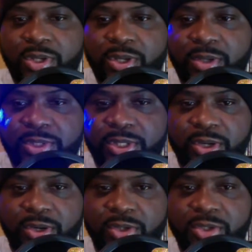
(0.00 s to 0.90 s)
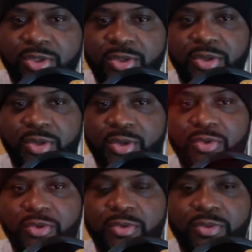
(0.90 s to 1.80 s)
see her just,
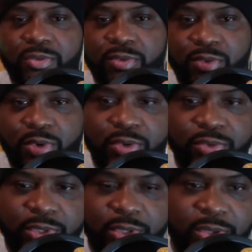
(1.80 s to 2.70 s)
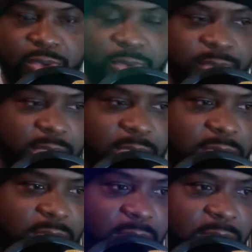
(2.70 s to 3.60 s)
grow,
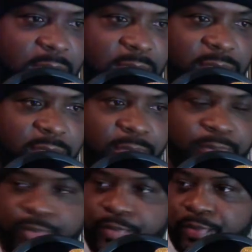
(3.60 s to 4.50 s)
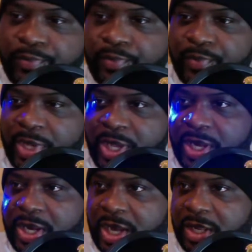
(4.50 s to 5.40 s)
things like that. So
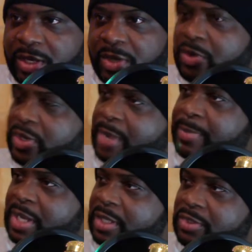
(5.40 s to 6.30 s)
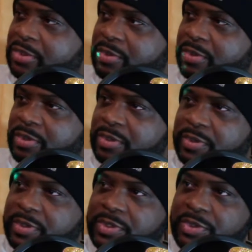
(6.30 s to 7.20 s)
and I didn't know, and I'm not sure.
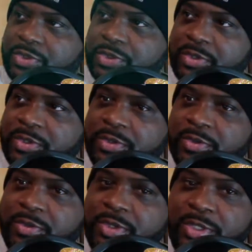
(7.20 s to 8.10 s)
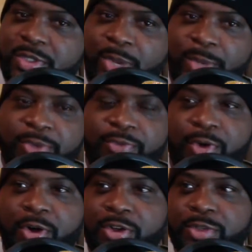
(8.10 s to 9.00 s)
This might be
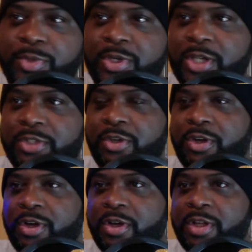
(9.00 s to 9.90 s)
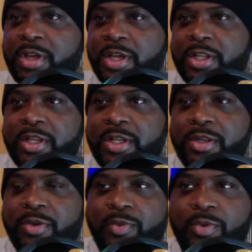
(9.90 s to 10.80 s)
false, but I saw
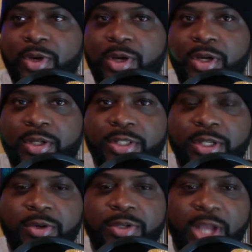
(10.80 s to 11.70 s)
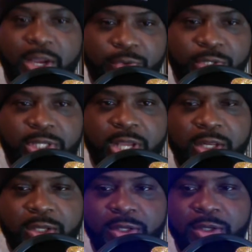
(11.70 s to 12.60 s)
the singer Tyrese had
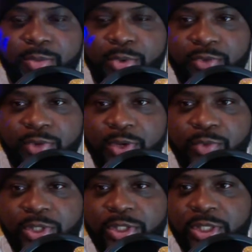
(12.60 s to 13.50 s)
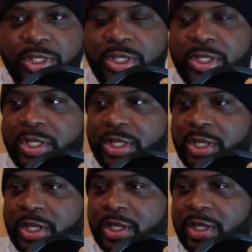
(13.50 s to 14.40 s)
a birthday recently,
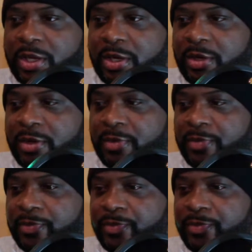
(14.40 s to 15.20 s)
um,